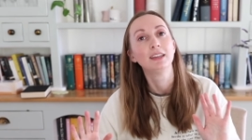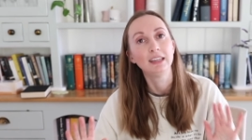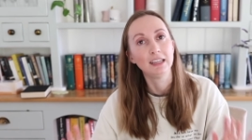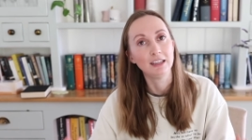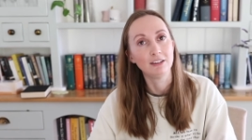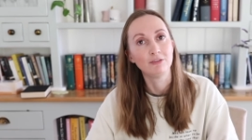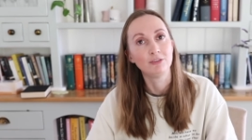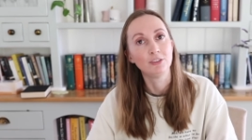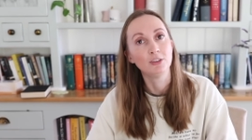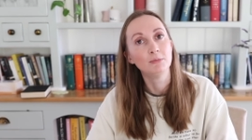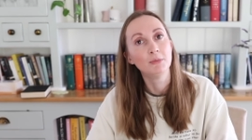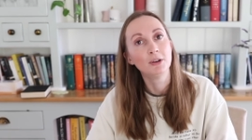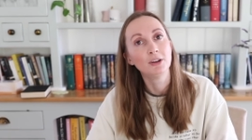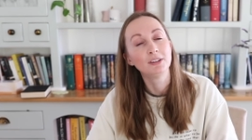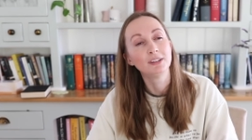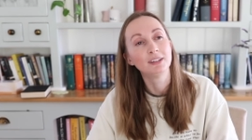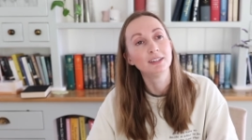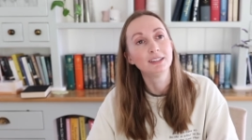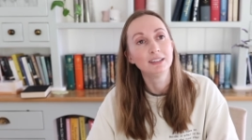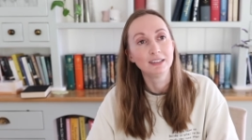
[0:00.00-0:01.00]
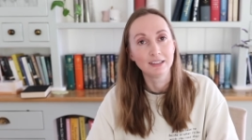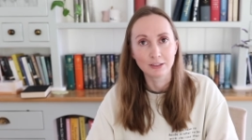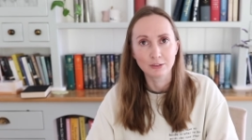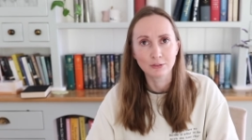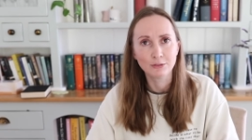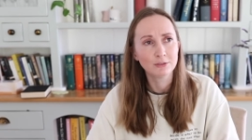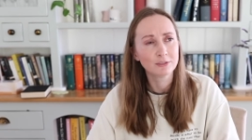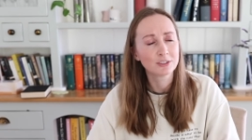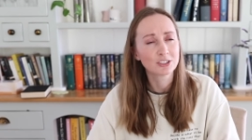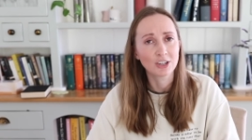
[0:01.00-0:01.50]
if you murdered
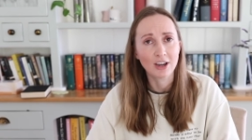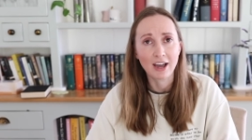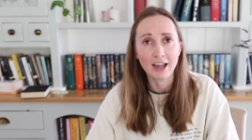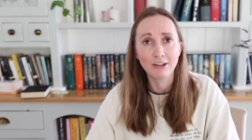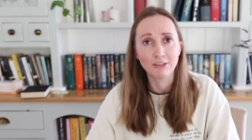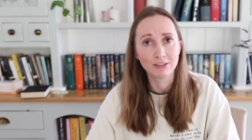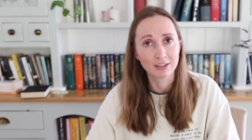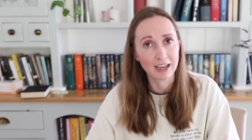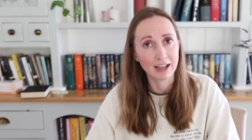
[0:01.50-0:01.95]
little child